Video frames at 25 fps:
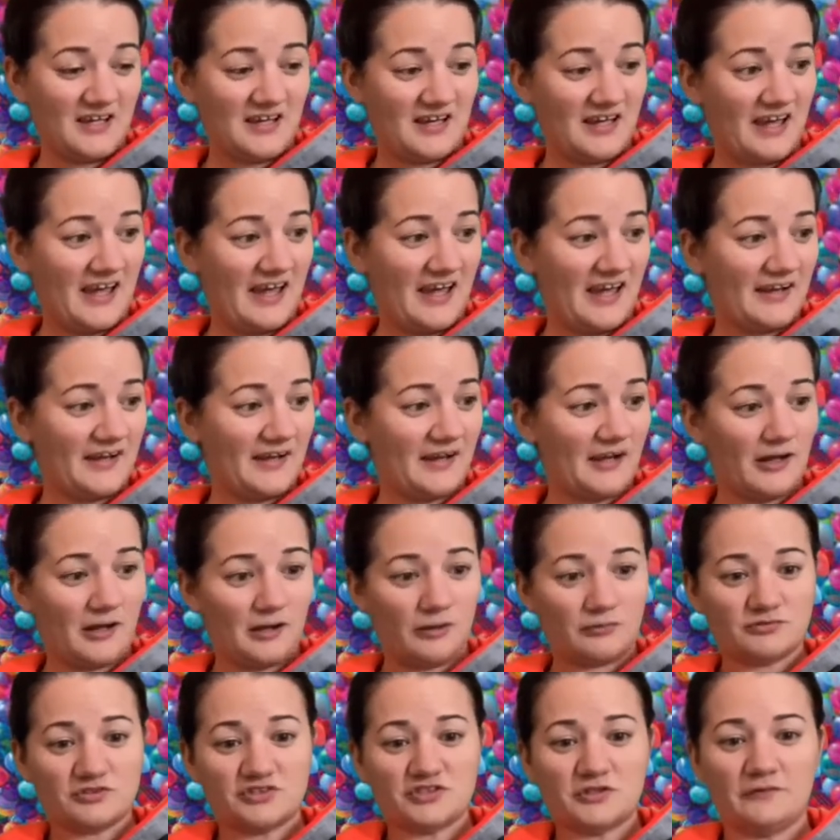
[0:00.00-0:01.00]
And
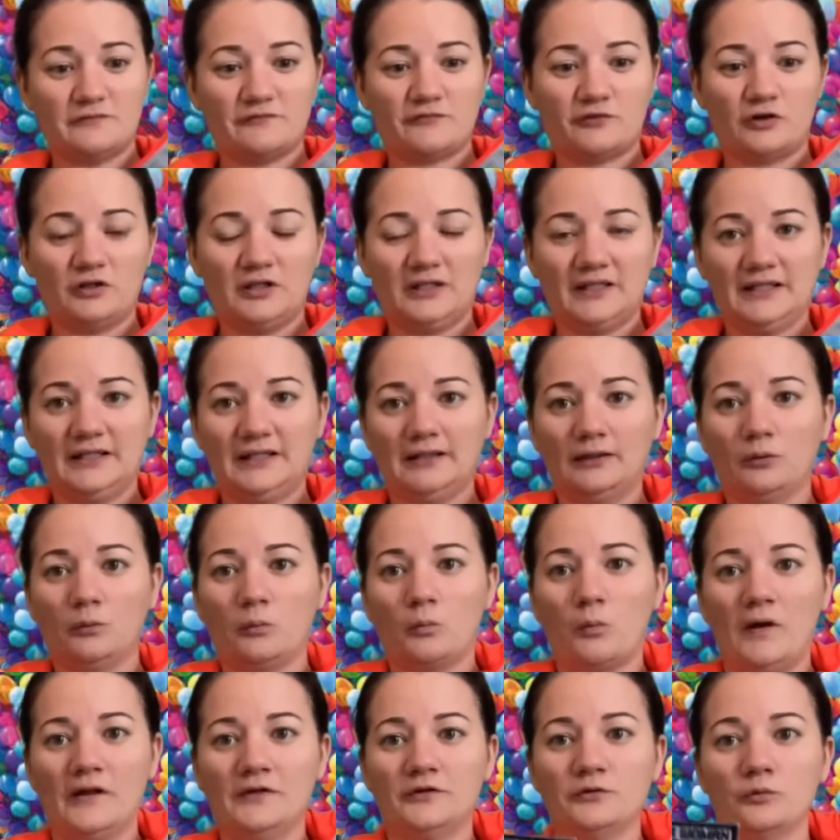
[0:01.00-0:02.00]
uh, so we've got like a little
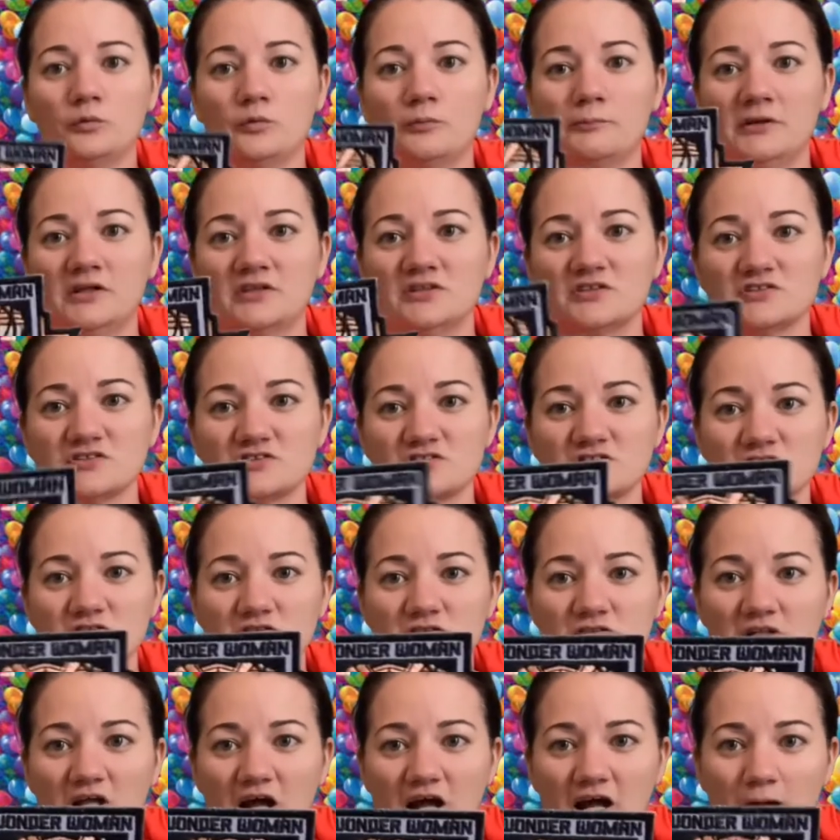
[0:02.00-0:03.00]
Wonder Woman,
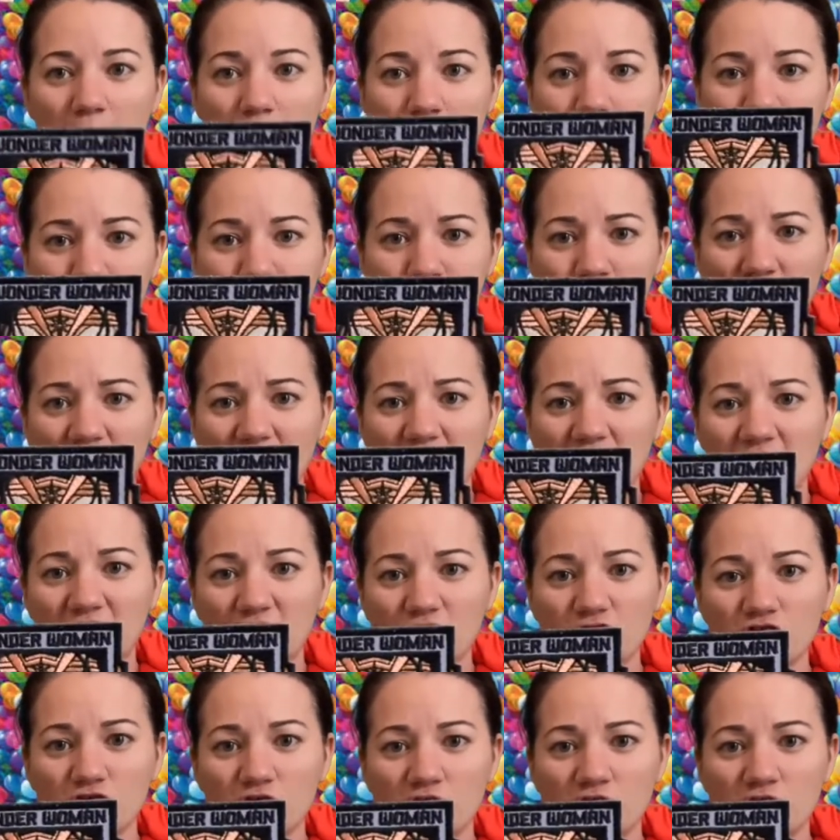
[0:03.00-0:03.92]
um, I guess you,